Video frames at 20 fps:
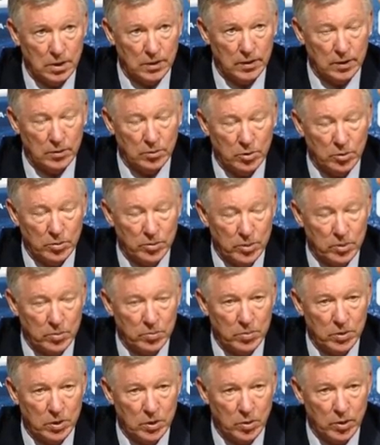think we'll be
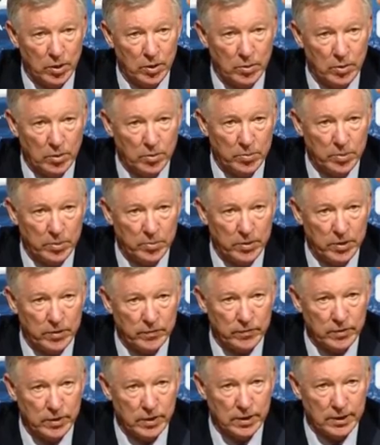quite well
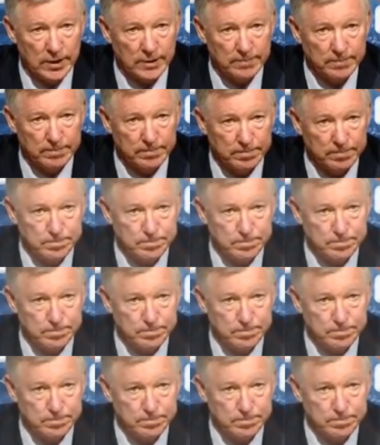prepared for that game.